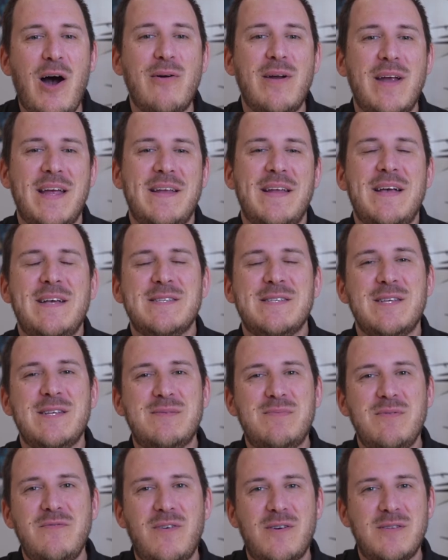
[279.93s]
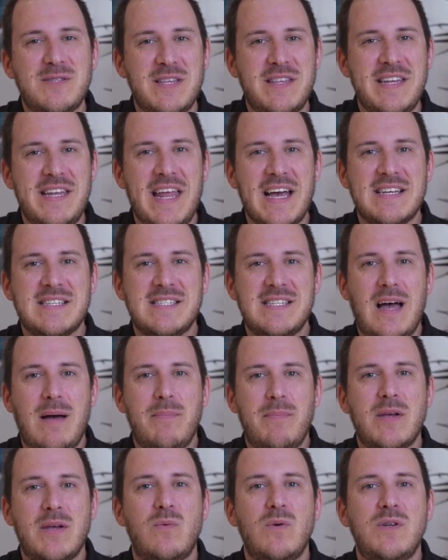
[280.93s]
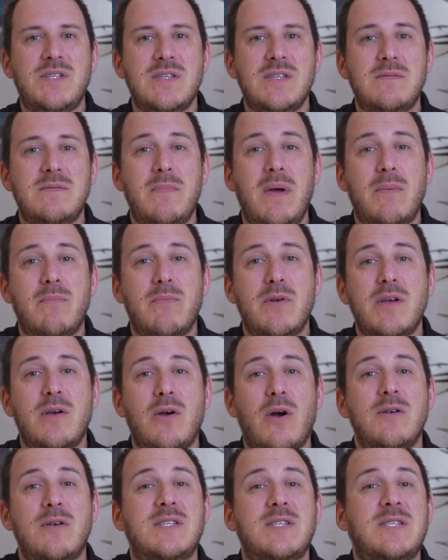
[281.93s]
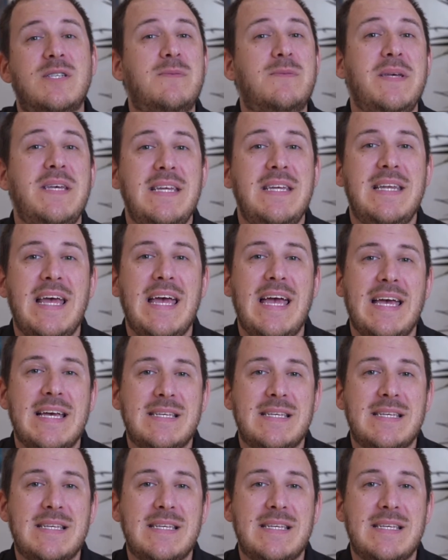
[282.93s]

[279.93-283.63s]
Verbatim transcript: All right, so let's move on to the next topic, which is memory card speed